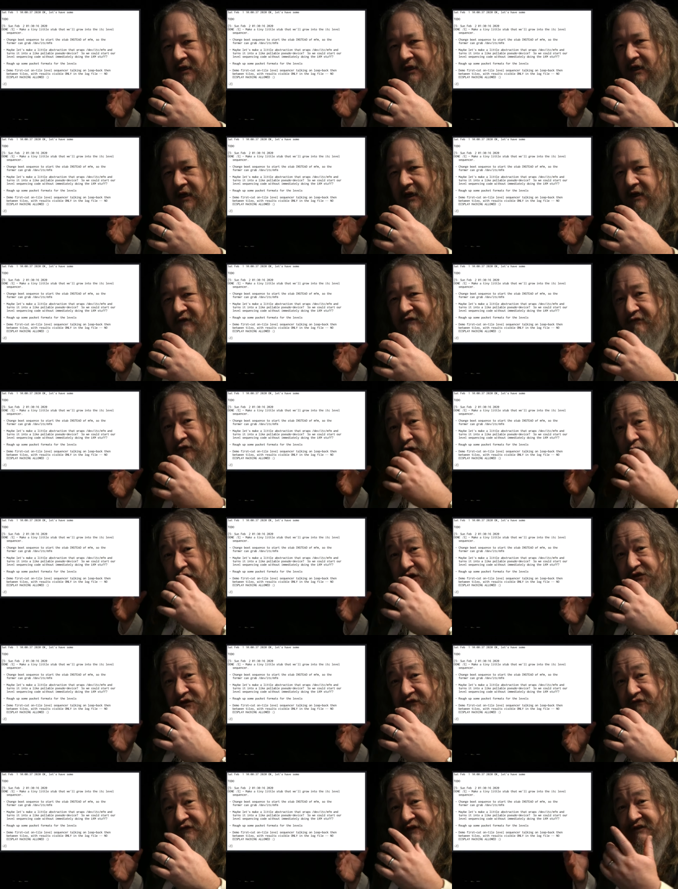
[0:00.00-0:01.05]
uh,
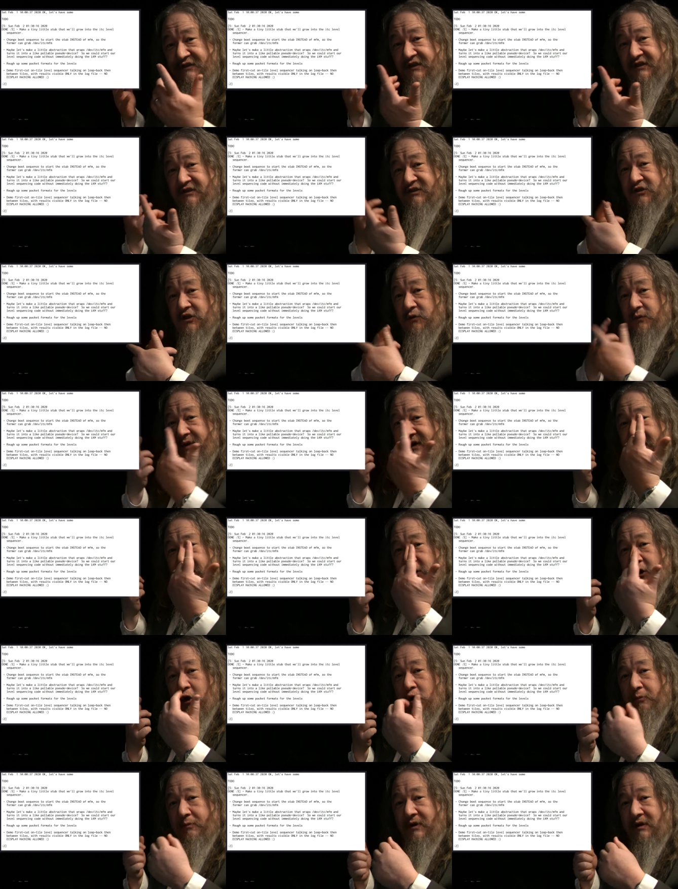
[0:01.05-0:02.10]
laws of physics that we can
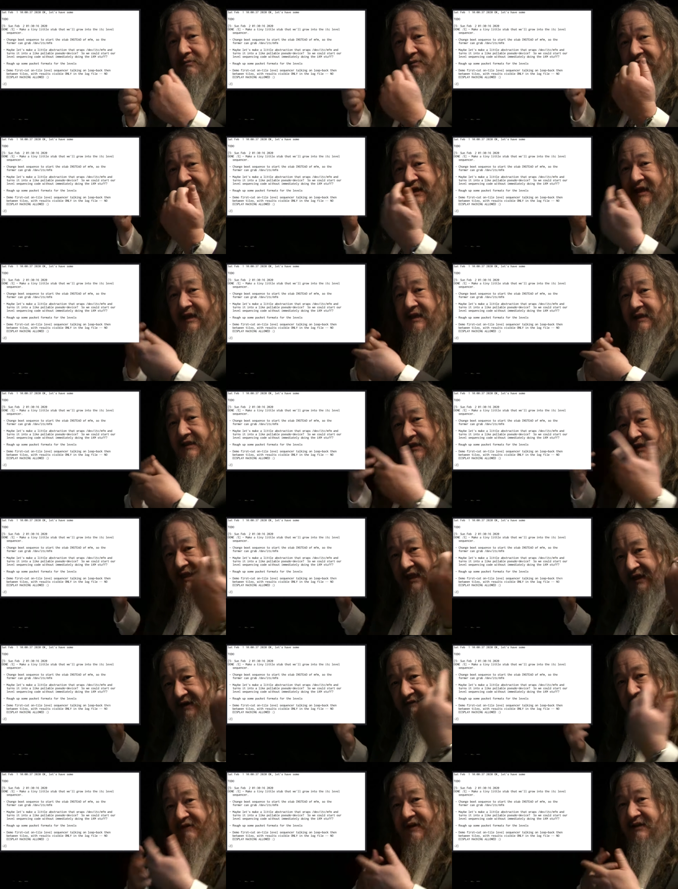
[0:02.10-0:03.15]
open up the gate and
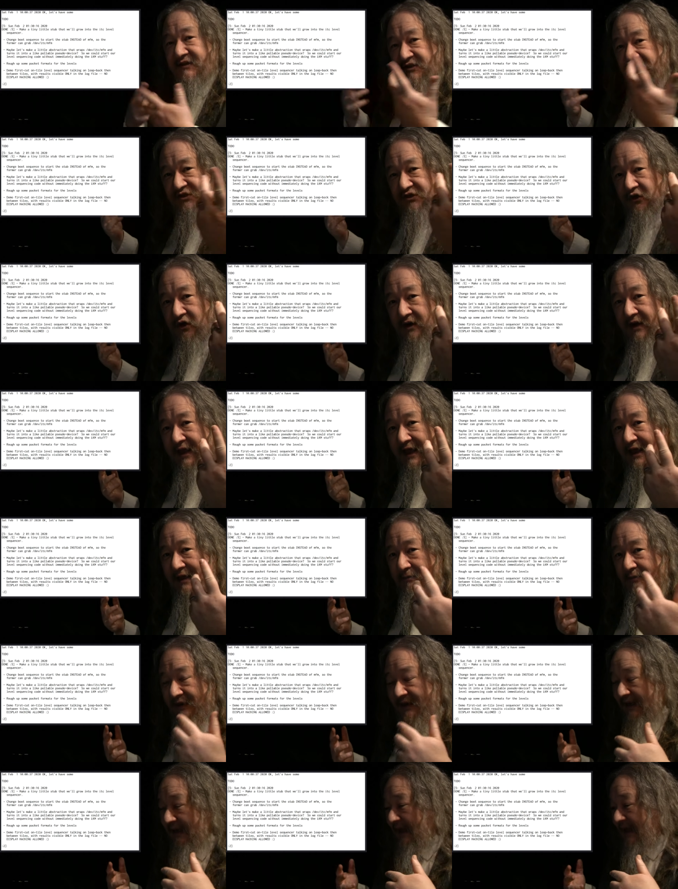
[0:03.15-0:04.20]
let events start
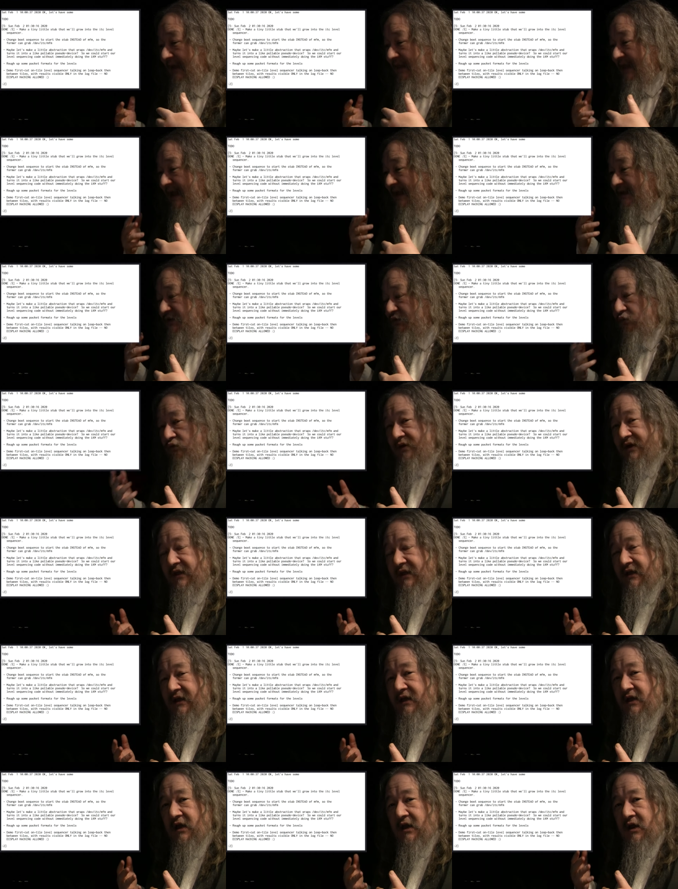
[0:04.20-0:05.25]
happening, and that's
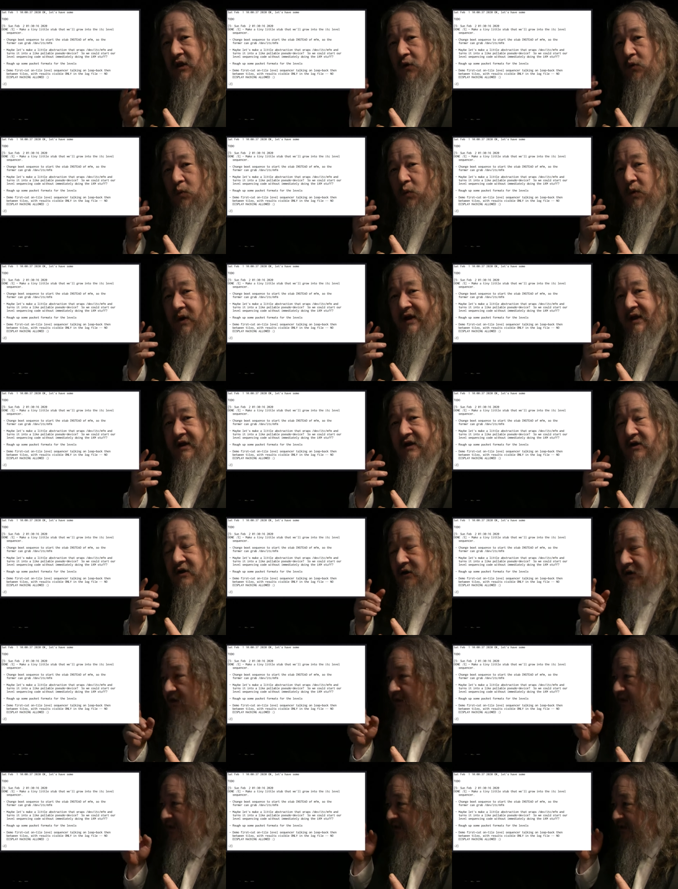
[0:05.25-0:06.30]
really where
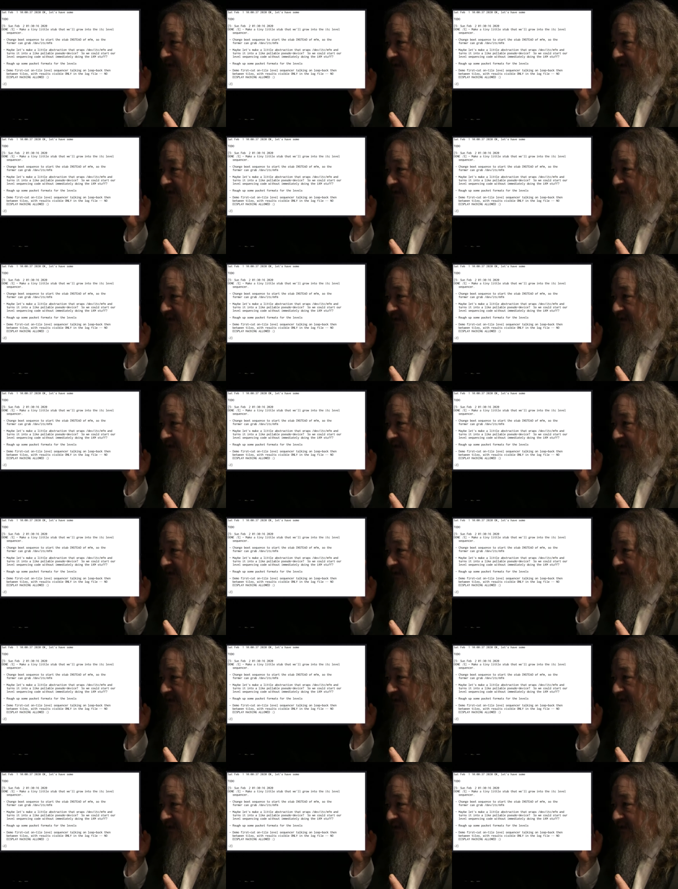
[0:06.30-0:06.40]
the